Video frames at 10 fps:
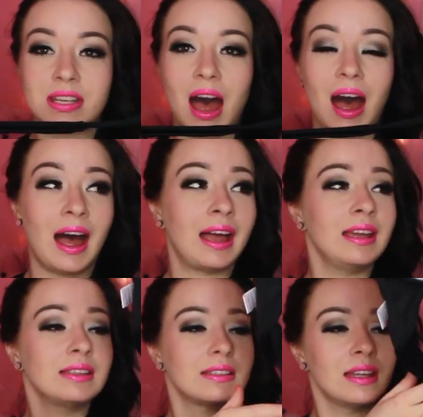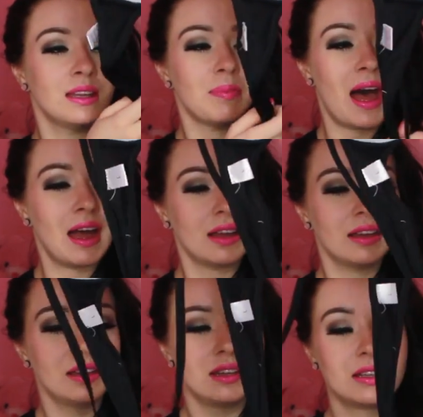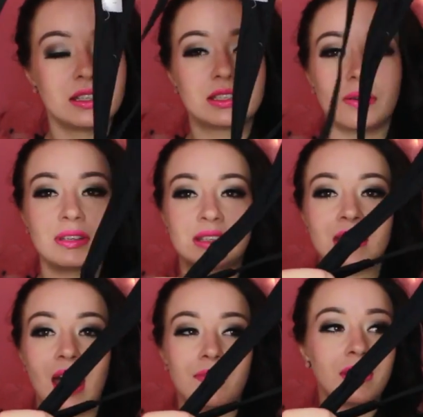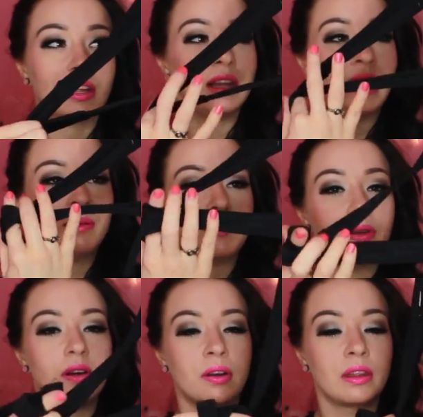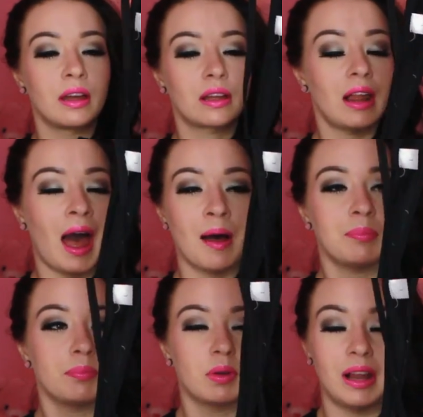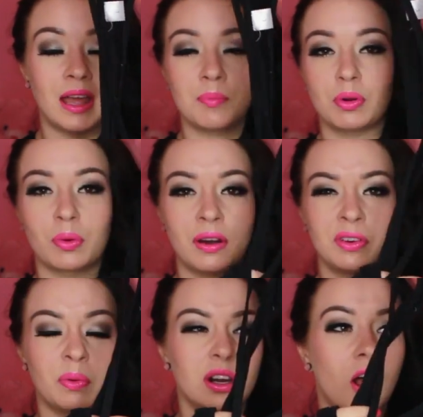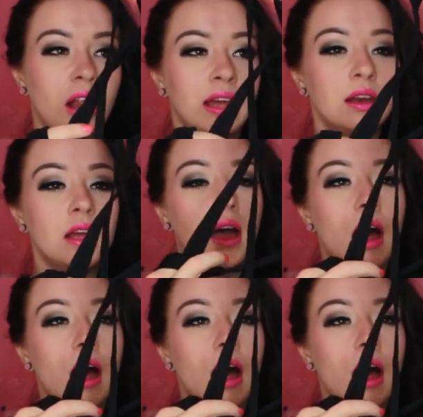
ties in the back, so it doesn't have the clip or the clap, clamp or whatever you want to call it.